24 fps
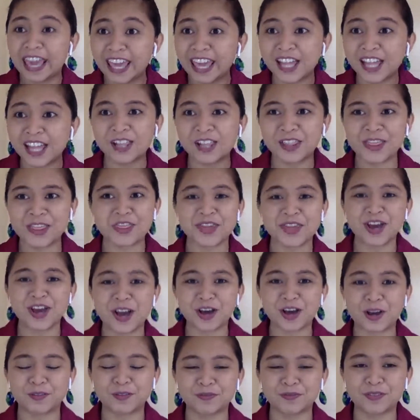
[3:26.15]
health
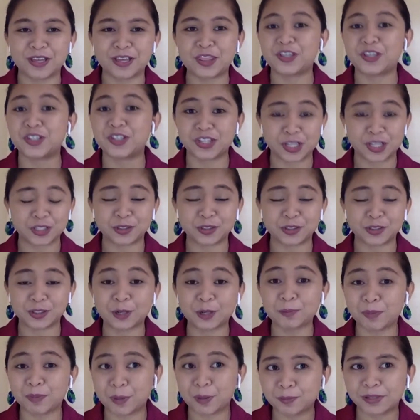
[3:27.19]
of the
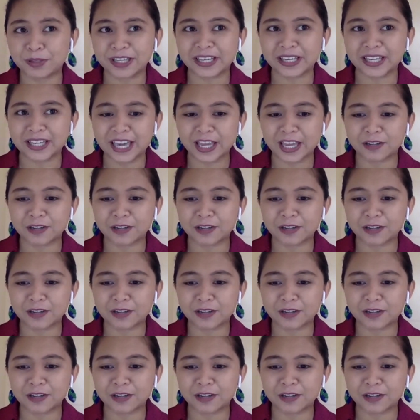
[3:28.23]
general public.